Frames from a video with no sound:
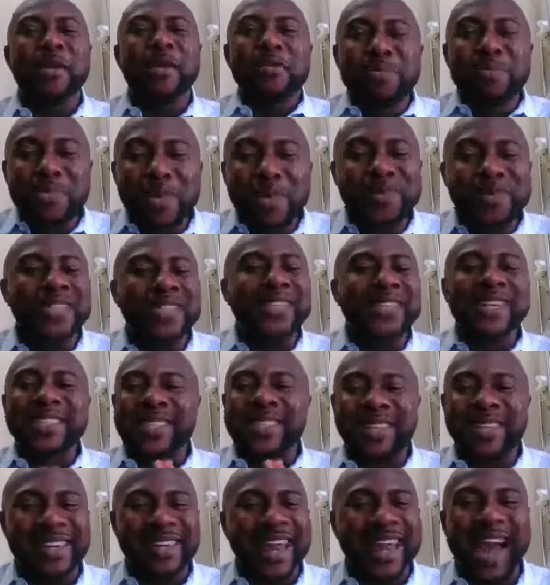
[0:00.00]
Music
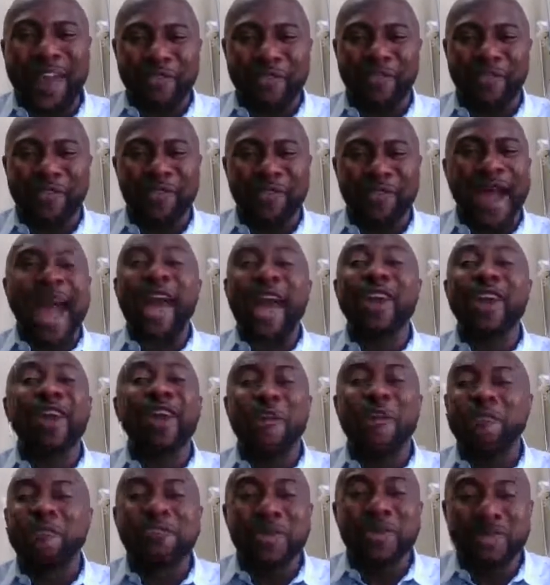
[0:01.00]
is life. I
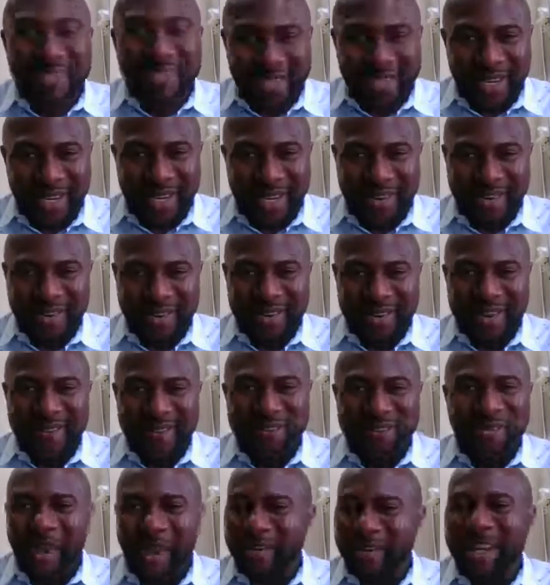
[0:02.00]
love music,
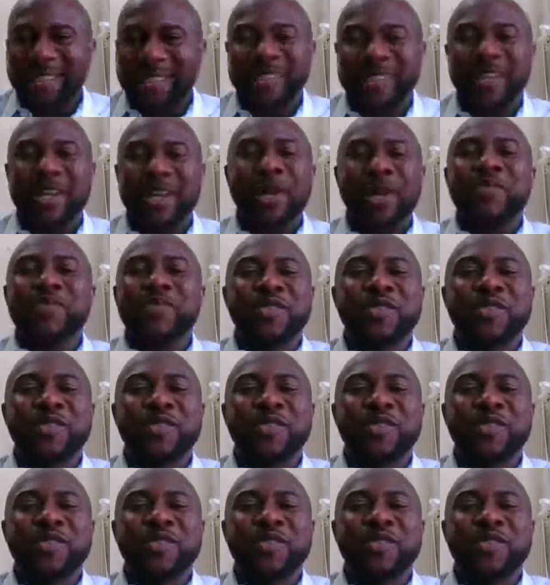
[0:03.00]
honestly.